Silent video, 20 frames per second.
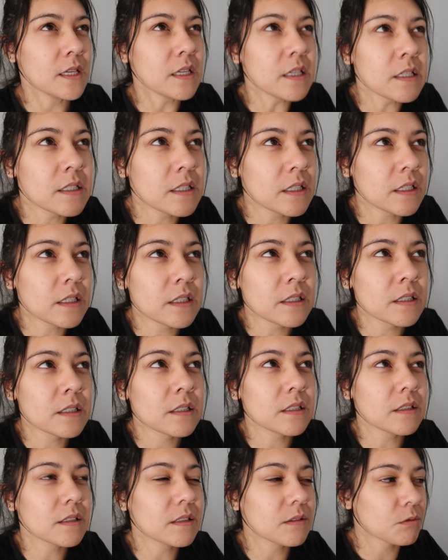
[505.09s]

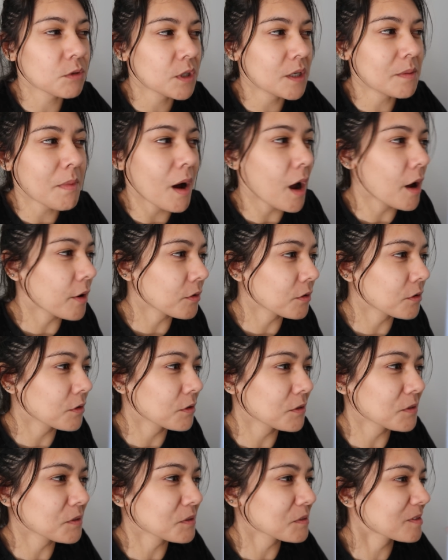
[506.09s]
easiest
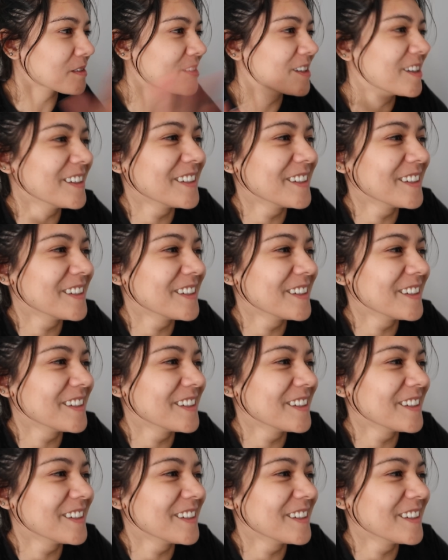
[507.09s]
remodel